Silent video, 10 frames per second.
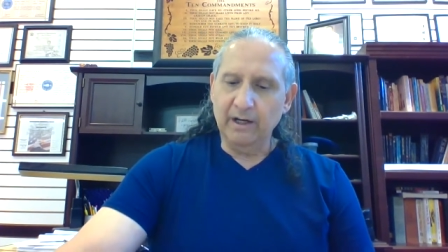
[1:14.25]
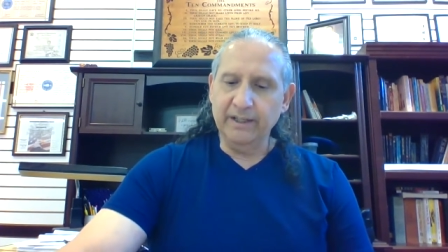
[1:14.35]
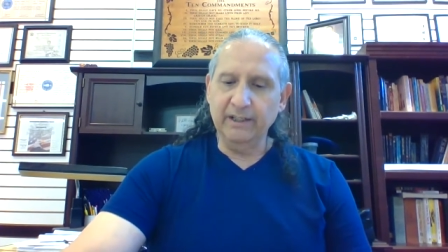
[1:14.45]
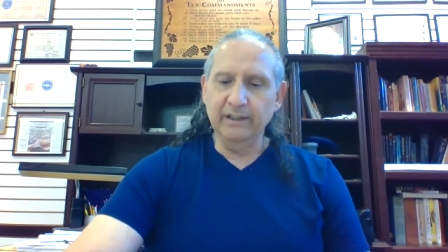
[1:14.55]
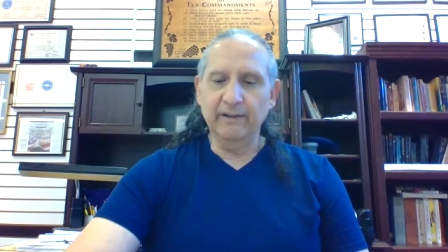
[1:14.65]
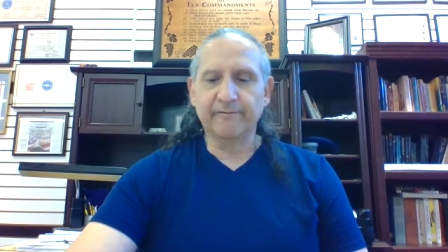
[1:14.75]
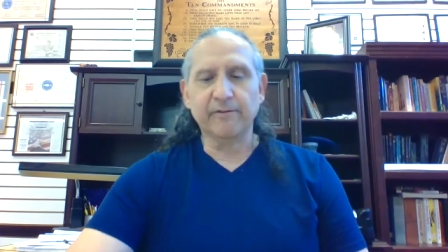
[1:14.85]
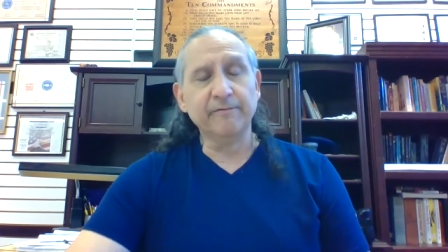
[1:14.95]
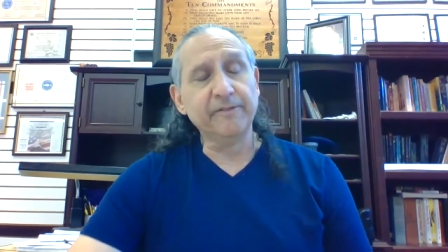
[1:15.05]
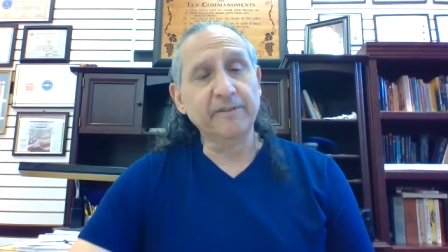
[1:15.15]
He lived
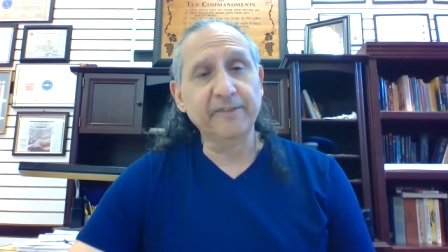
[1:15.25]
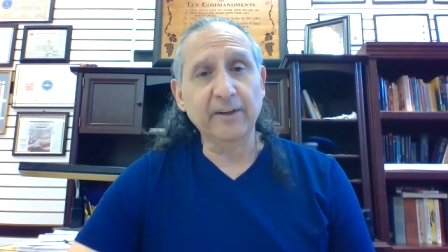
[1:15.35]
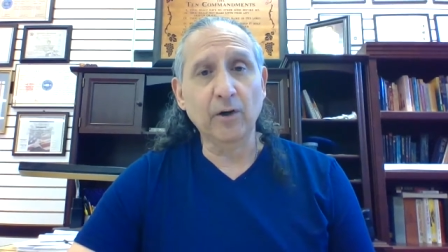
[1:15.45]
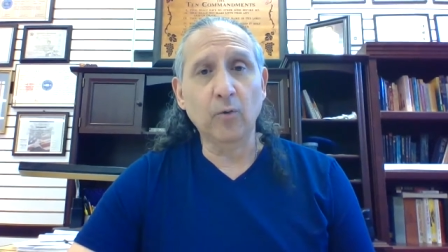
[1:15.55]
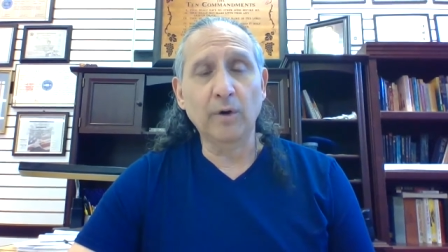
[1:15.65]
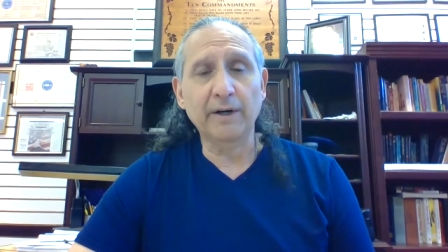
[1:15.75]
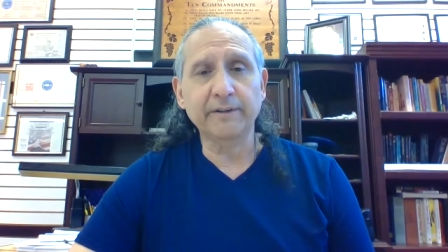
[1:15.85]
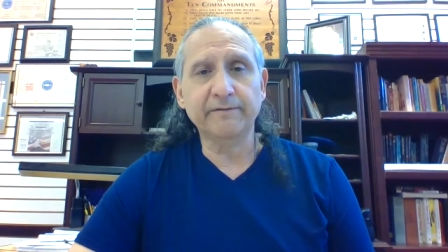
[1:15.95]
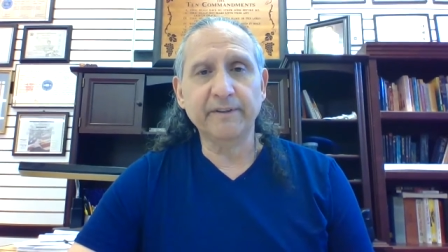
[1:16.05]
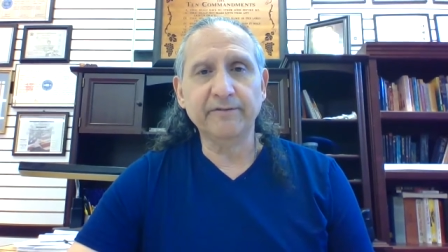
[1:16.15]
from 1501
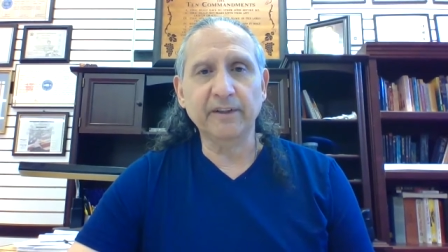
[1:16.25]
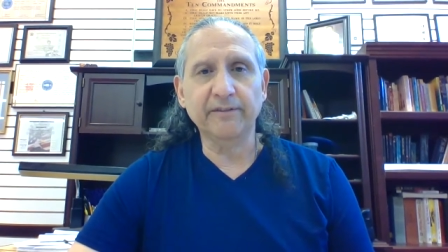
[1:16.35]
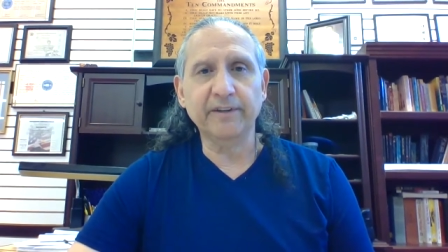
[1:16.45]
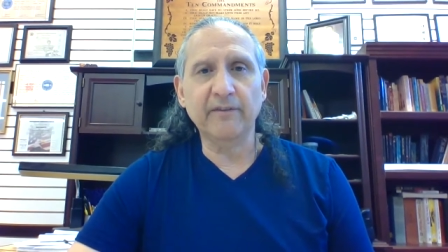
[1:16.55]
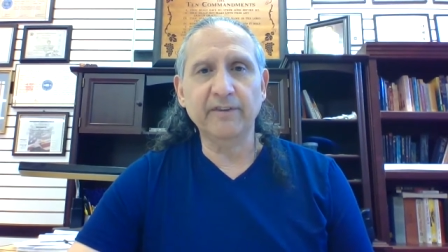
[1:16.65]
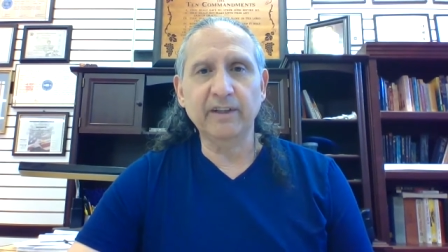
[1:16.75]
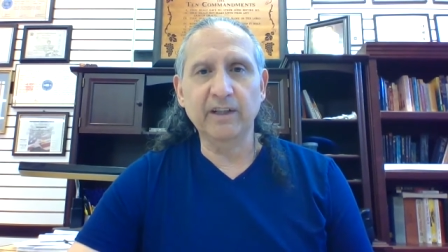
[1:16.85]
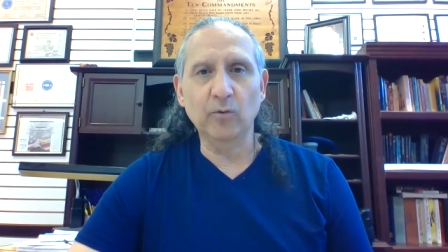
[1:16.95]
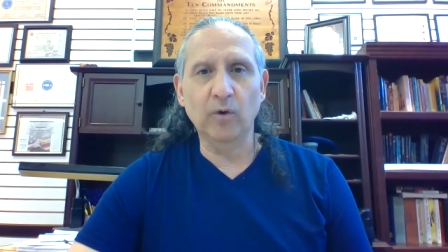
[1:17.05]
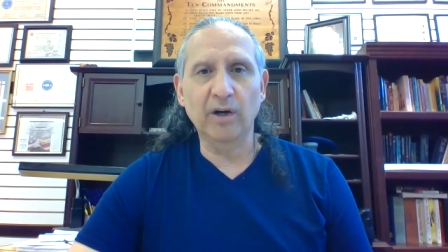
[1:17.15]
to 1570.
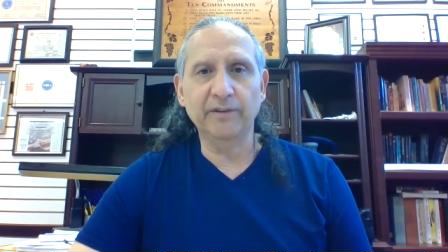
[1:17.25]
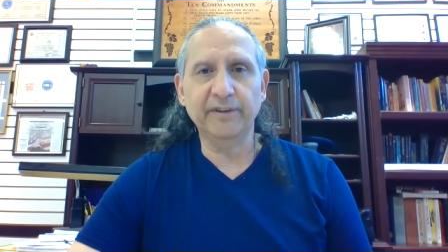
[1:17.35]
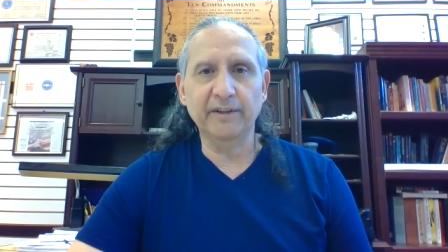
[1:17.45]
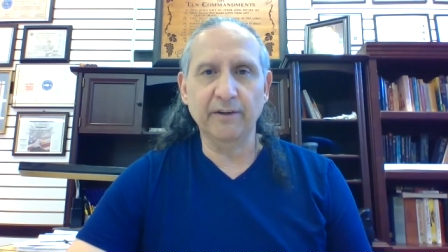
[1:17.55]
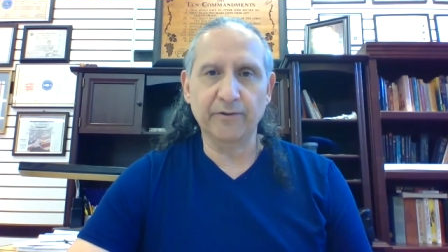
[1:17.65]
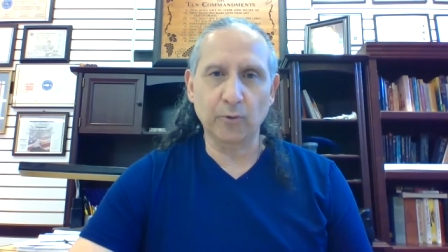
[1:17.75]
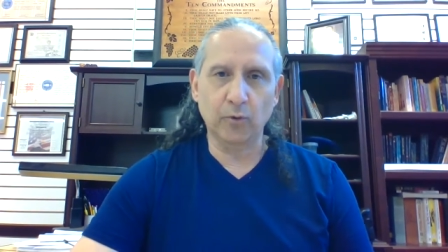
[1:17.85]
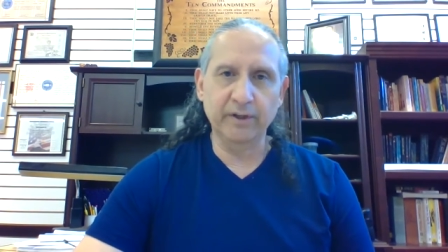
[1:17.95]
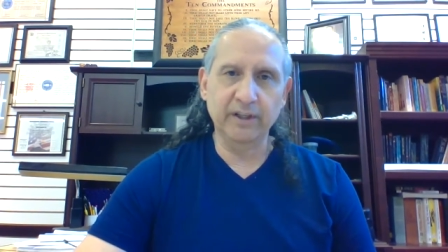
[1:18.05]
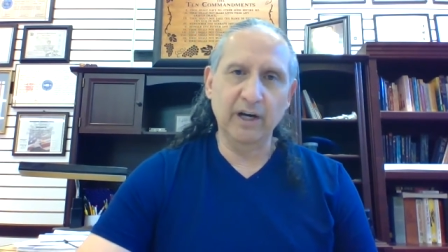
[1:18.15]
He was an
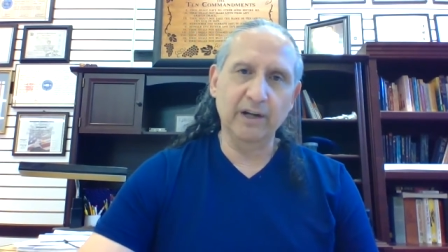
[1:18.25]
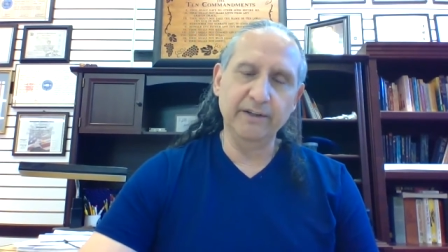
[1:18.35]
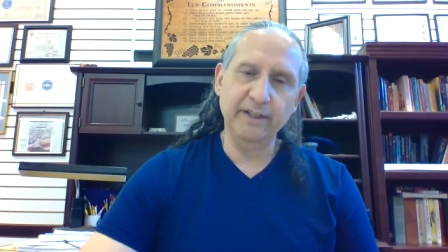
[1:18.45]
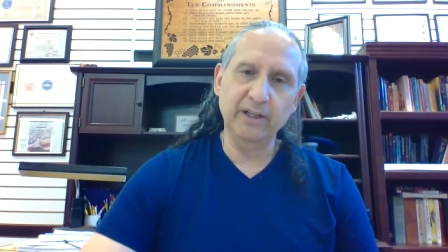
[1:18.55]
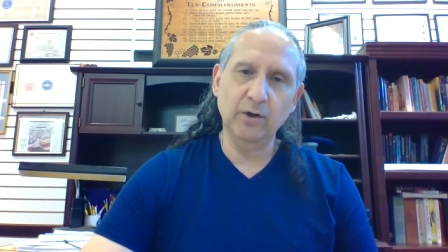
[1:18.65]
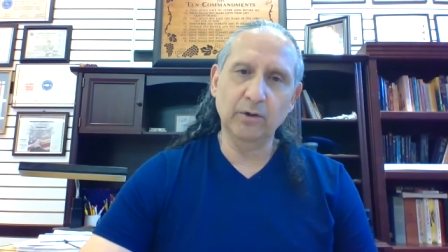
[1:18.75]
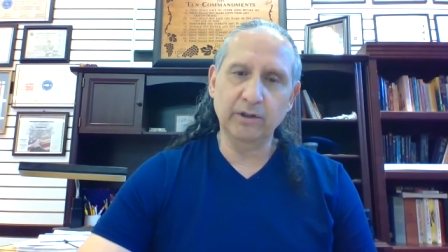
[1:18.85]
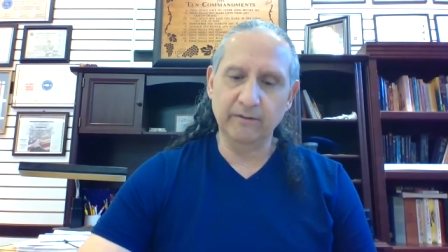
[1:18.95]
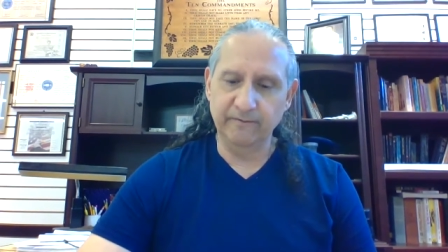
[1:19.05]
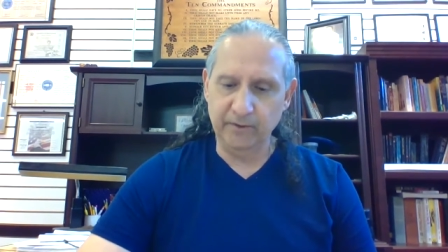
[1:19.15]
authority on
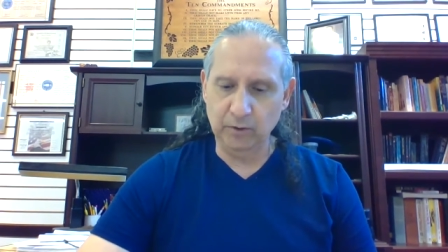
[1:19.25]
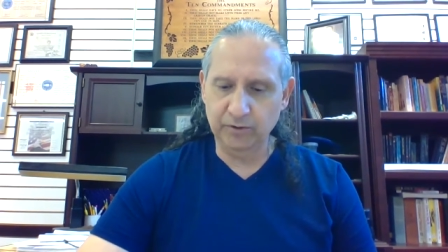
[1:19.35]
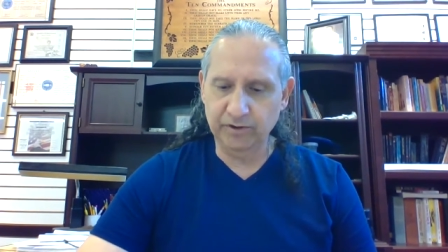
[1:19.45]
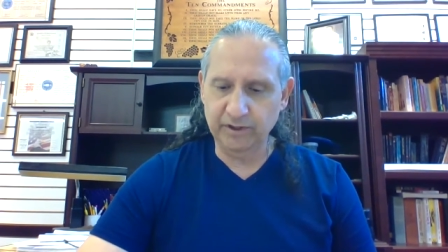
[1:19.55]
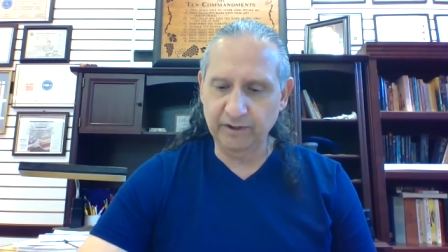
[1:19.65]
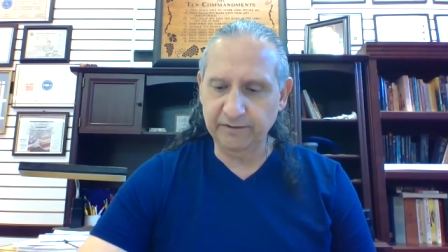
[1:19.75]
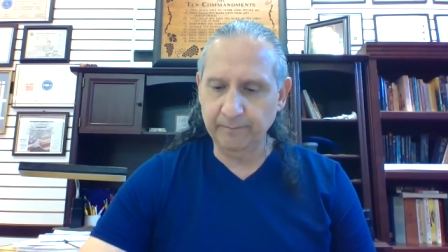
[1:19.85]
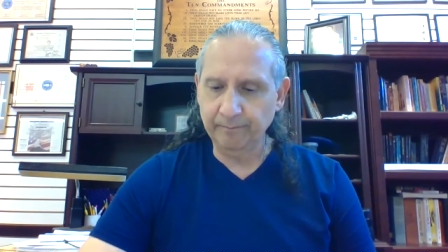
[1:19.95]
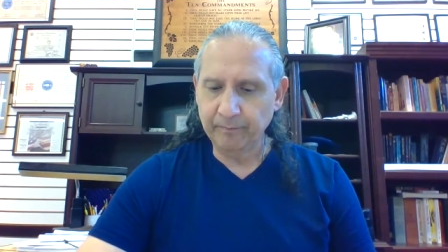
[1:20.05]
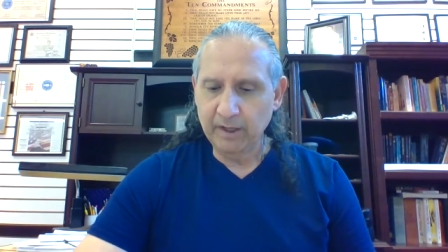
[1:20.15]
Neo-Confucianism.